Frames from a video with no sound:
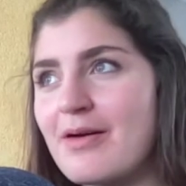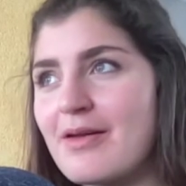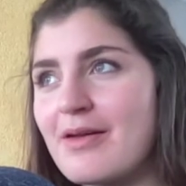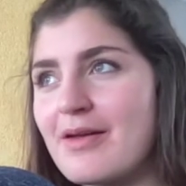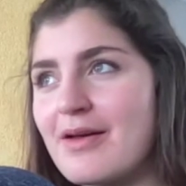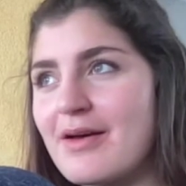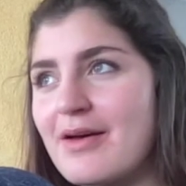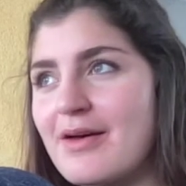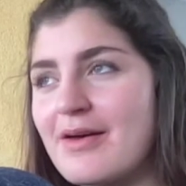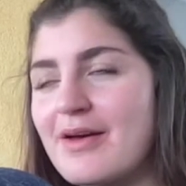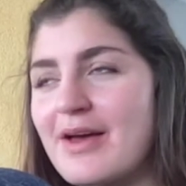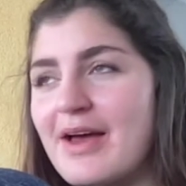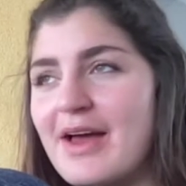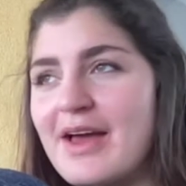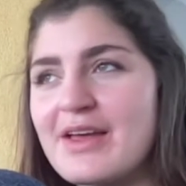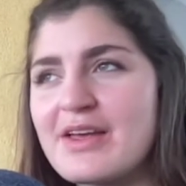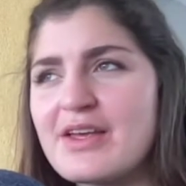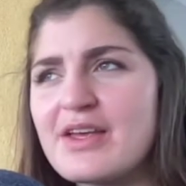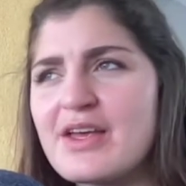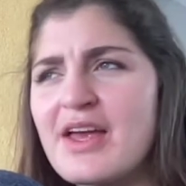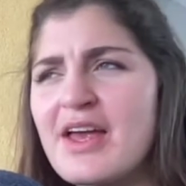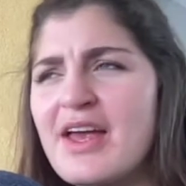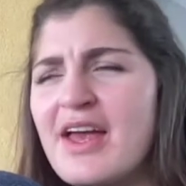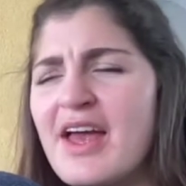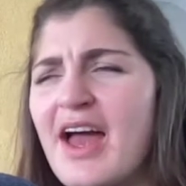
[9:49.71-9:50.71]
And
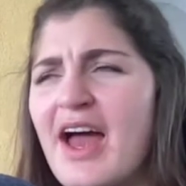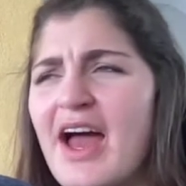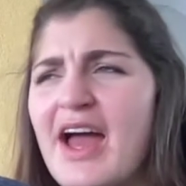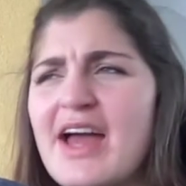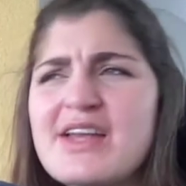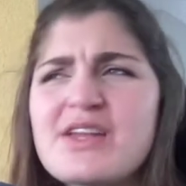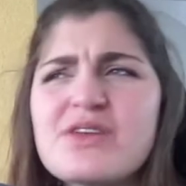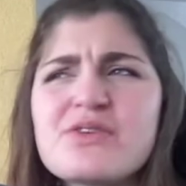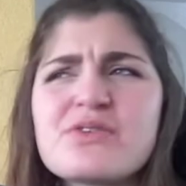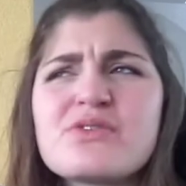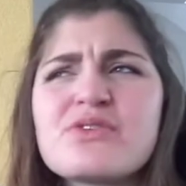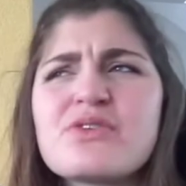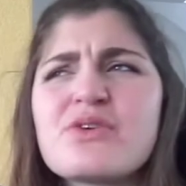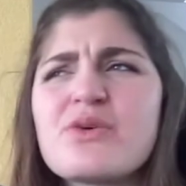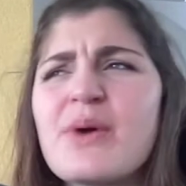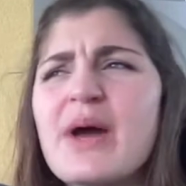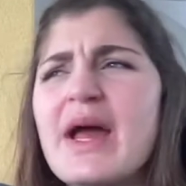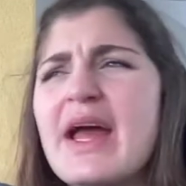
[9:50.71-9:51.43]
I don't know